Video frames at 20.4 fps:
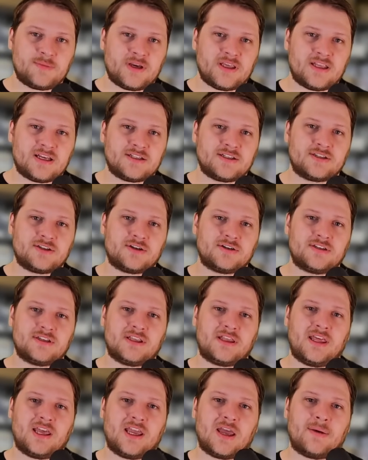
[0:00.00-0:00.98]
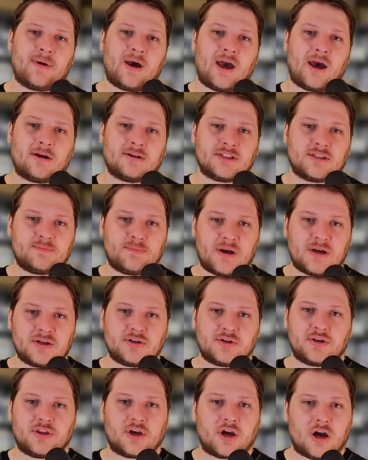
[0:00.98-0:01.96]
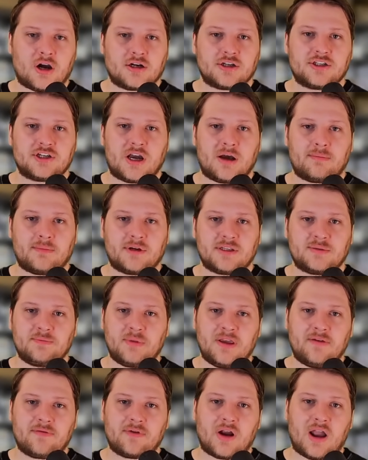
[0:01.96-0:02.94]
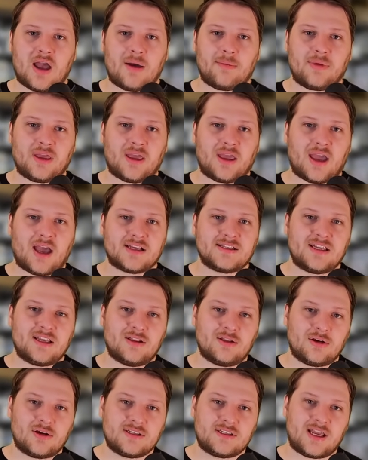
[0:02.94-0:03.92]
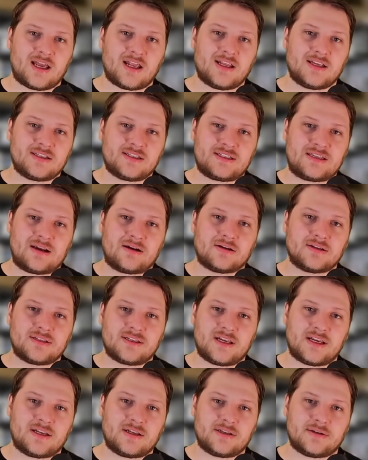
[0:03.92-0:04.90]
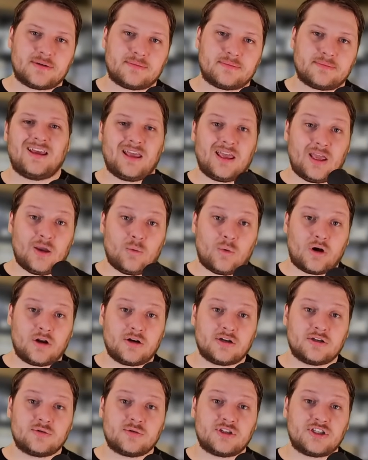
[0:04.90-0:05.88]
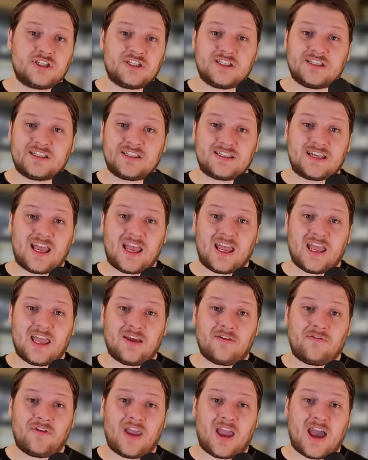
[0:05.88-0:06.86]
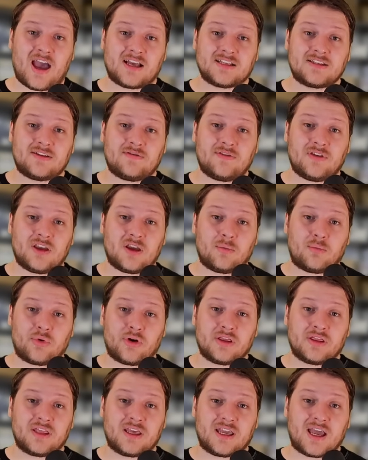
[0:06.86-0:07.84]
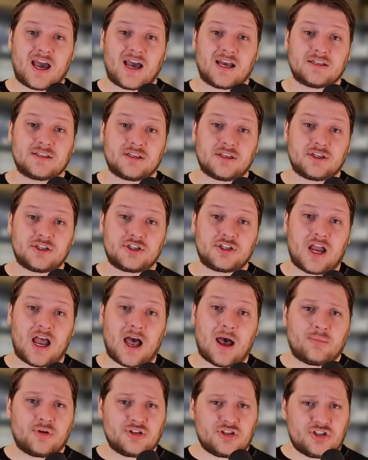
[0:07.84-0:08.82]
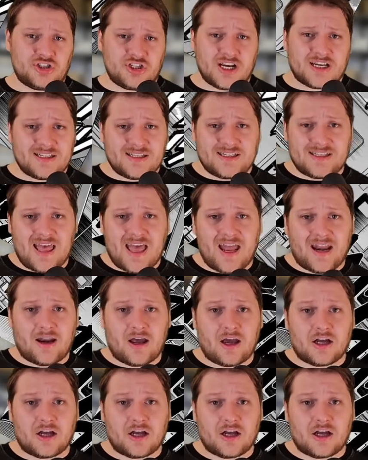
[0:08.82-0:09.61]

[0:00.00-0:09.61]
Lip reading: then starts to think about how special the card shop must be for Emmy as he looks at his Sarah Sanctum. He wonders what she'd say if he asked if he could bring the guys to the shop, but just then a